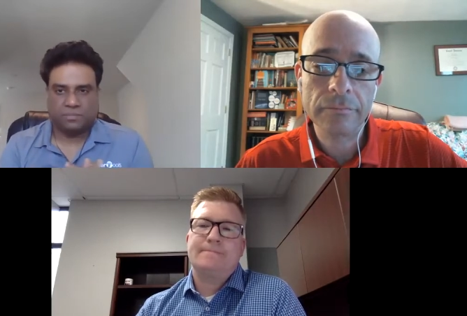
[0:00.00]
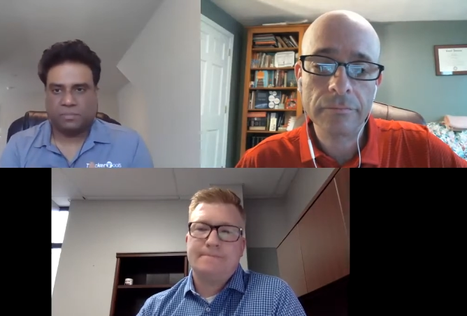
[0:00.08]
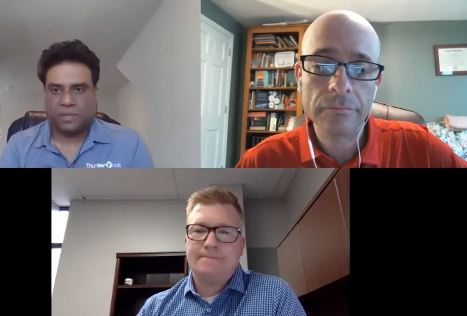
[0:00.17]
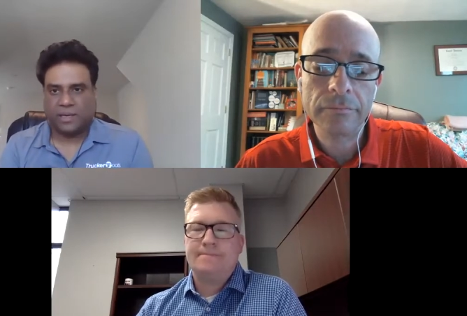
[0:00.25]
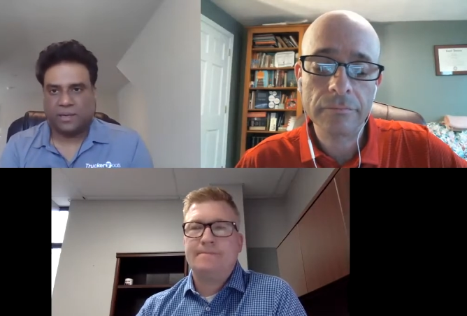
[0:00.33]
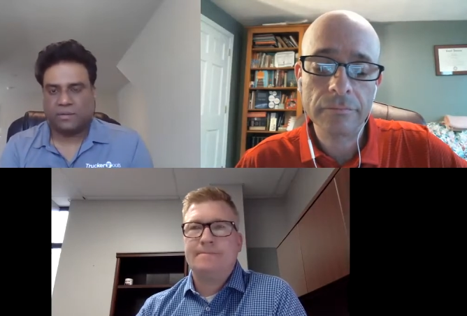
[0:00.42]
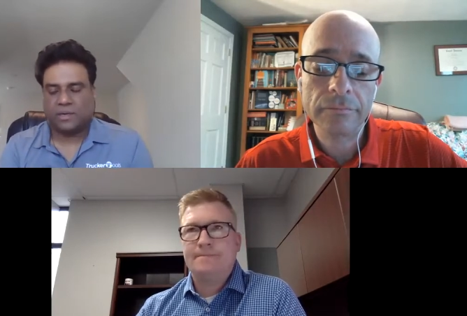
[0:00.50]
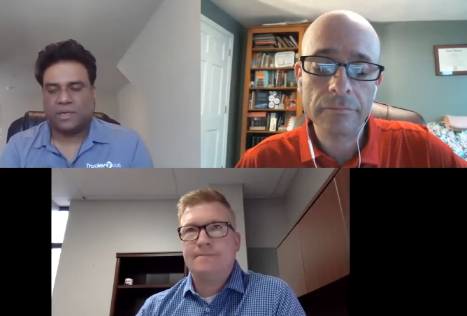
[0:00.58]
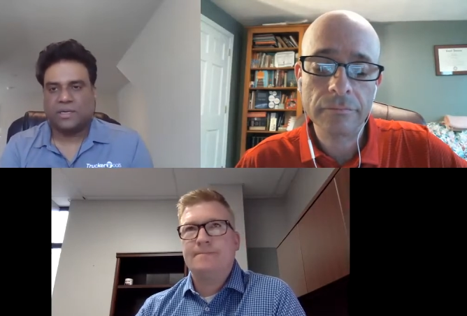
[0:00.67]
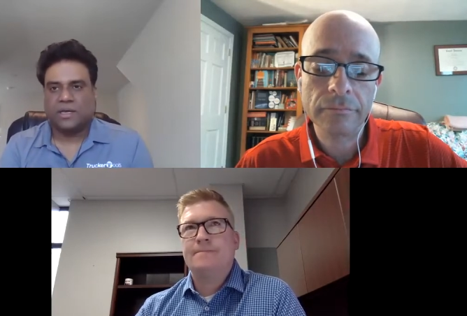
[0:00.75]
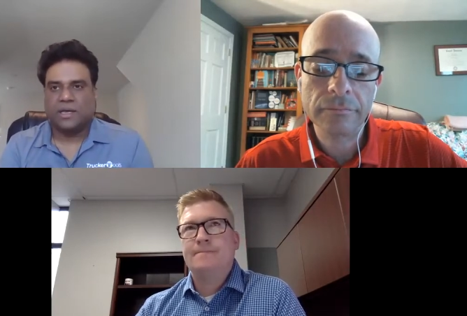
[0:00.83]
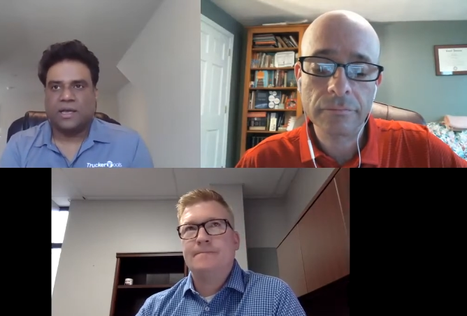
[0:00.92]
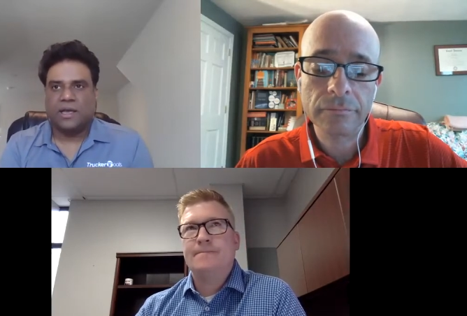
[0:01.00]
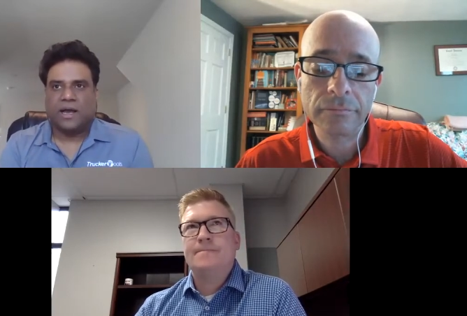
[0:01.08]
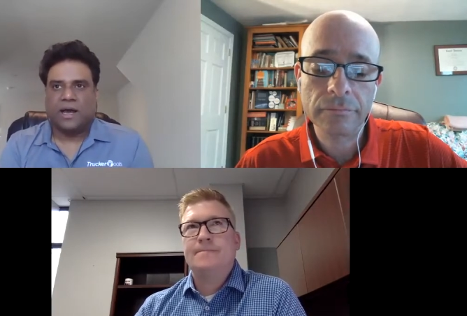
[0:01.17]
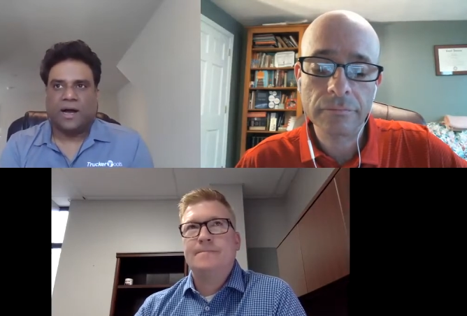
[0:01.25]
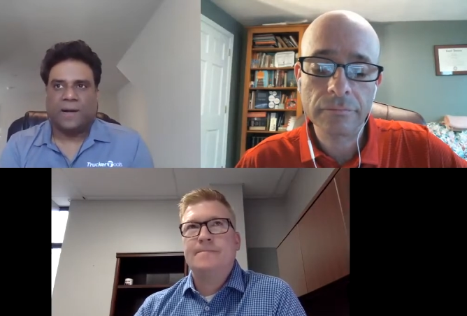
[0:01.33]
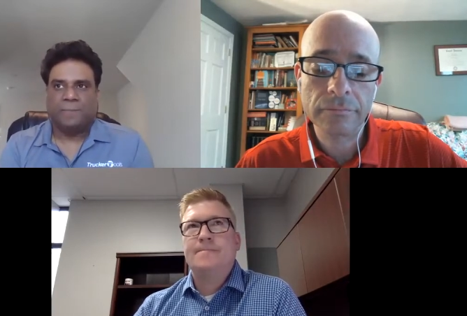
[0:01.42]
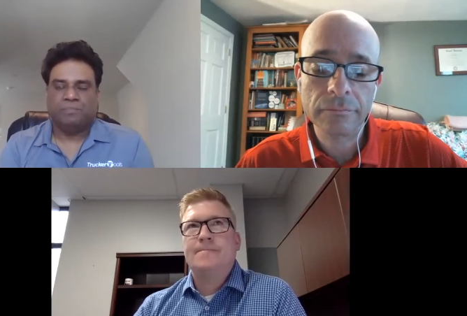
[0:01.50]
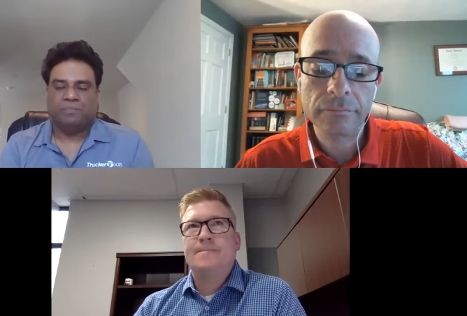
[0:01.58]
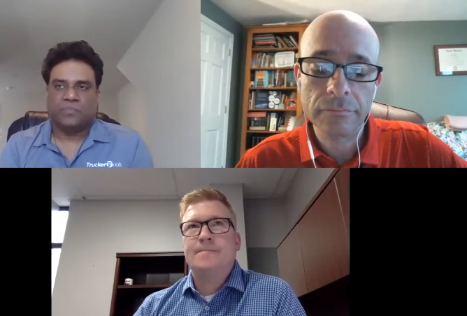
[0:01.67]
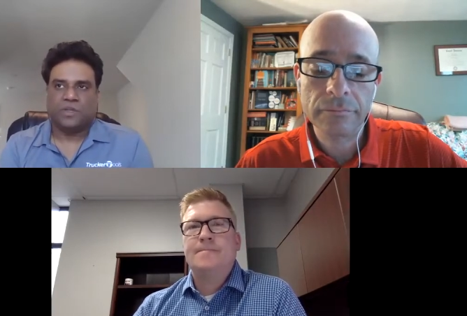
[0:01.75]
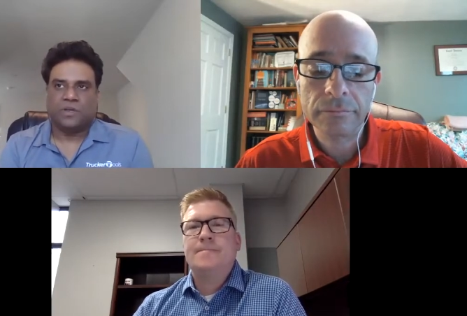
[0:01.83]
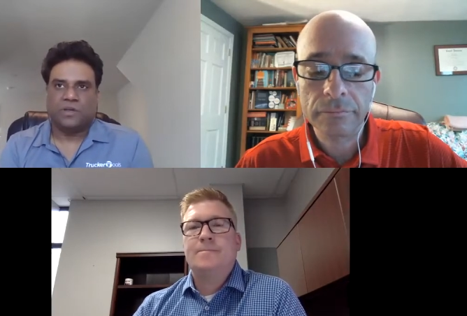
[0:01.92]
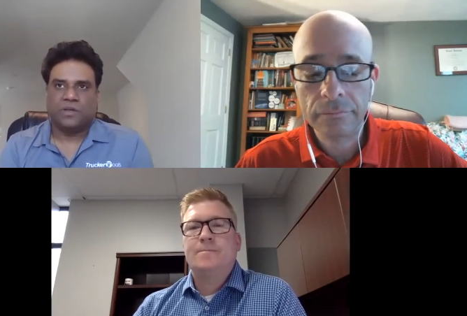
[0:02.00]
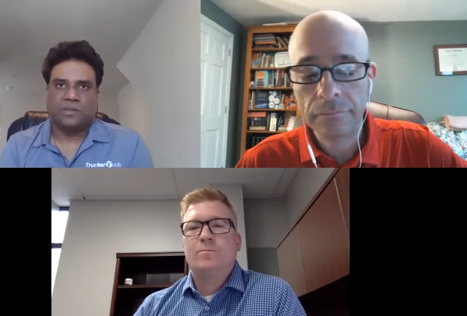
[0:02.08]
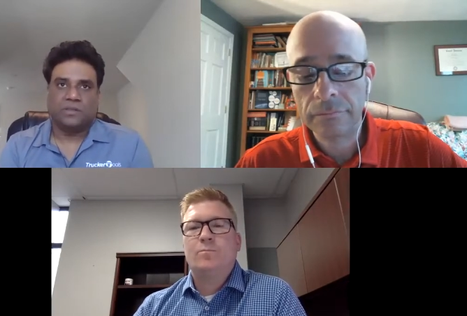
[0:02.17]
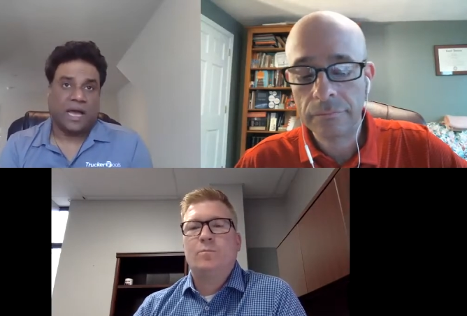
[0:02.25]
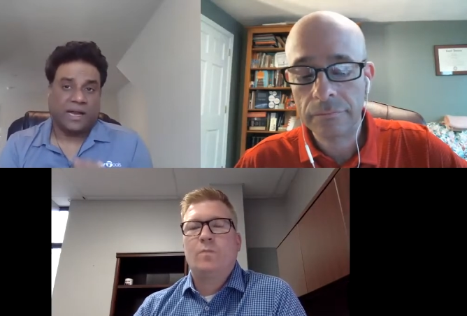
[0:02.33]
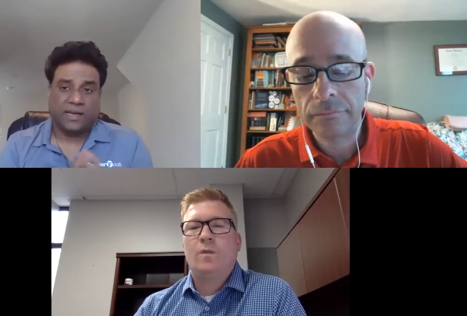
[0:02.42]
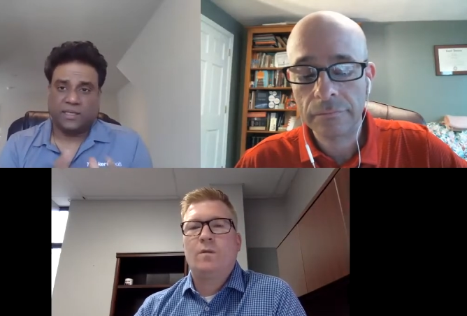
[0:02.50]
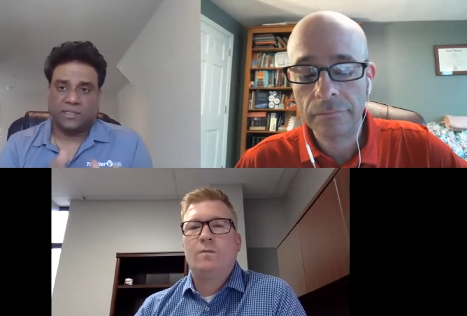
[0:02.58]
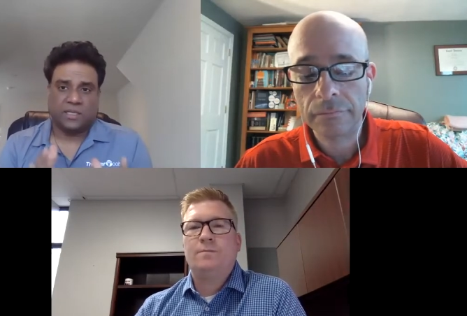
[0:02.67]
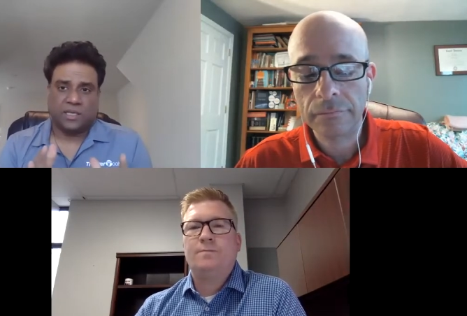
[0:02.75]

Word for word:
Speaker 1: player, right? Um, that is,